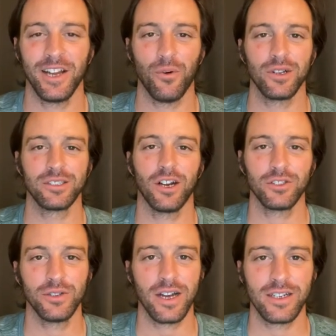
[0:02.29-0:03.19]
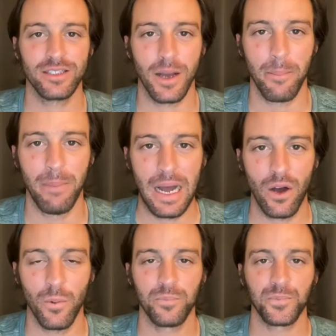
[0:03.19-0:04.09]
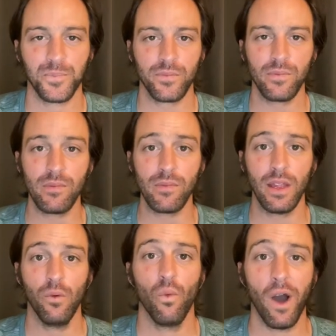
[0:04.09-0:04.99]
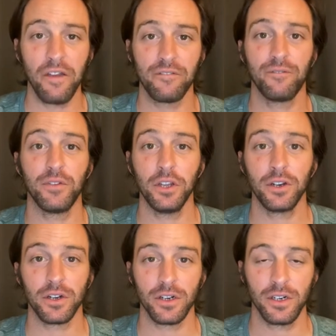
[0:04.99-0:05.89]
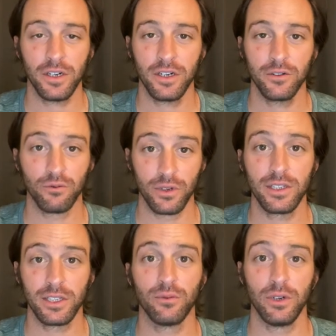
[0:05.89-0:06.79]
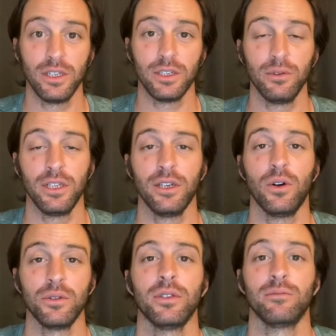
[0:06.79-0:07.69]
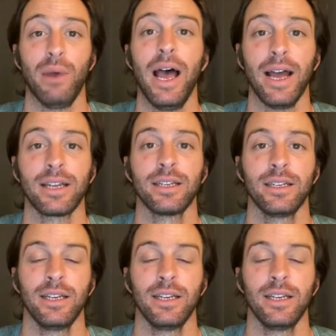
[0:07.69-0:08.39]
I want to talk to you guys about why fear really, really, really holds us back.